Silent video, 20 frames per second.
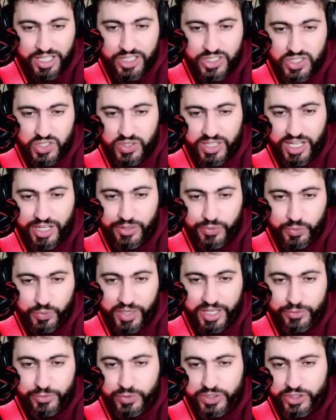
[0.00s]
So now,
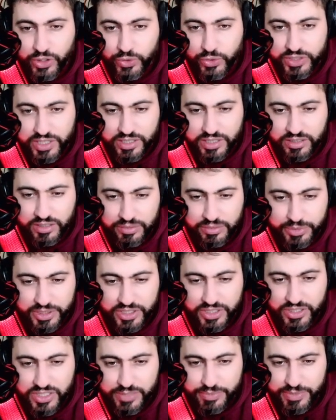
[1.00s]
why we go Duckle?
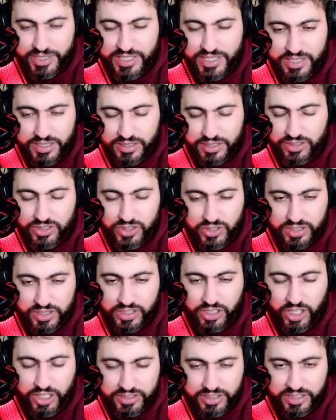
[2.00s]
Because
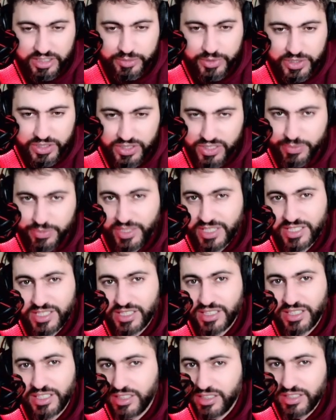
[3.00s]
Cottony. Because
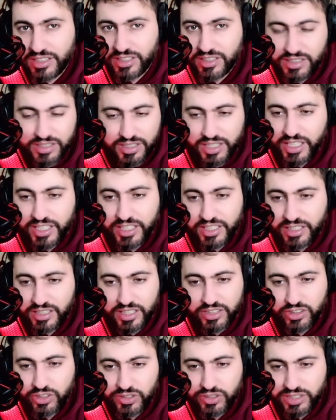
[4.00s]
basically,
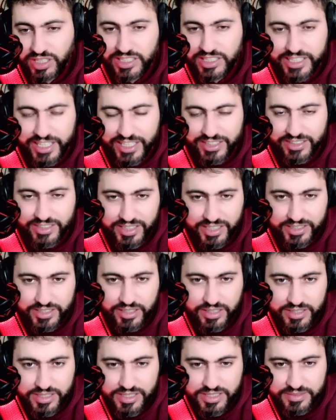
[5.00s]
they can't
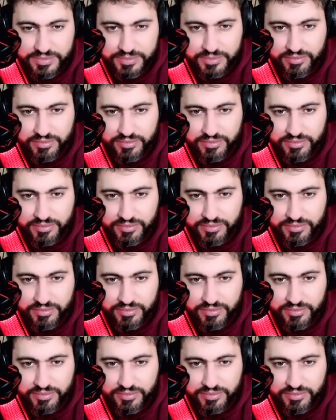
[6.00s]
threaten us.